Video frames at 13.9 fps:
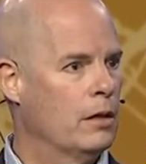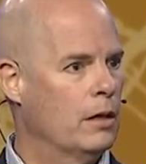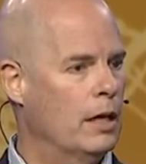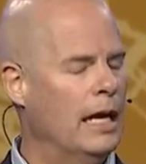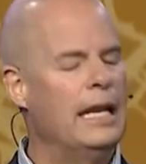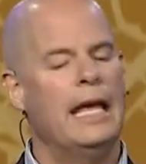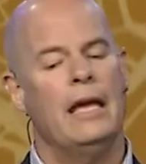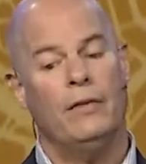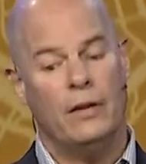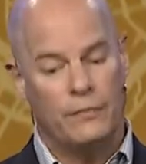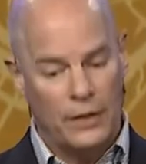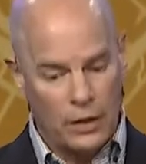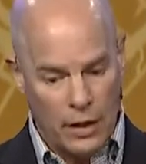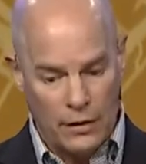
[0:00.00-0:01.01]
And even
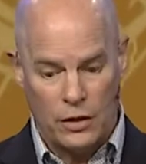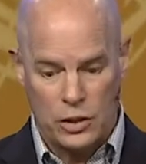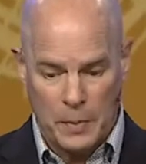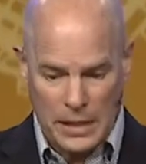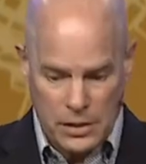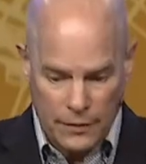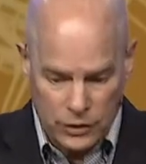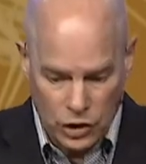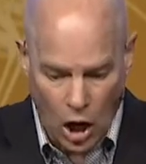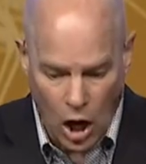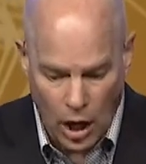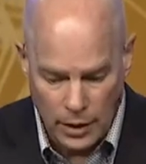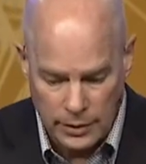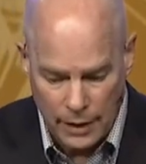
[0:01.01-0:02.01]
if they're, and especially if there's
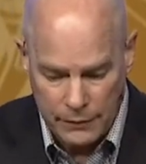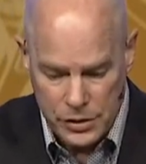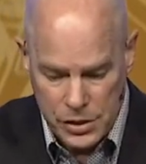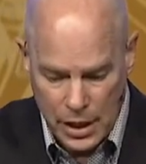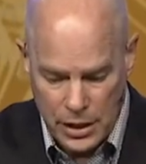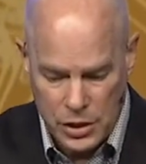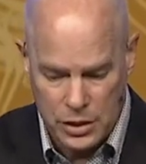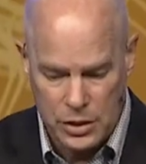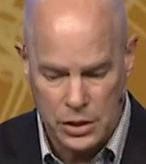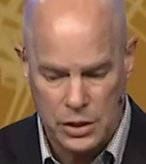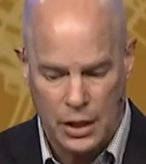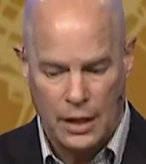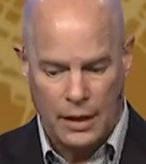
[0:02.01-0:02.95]
hard conversations,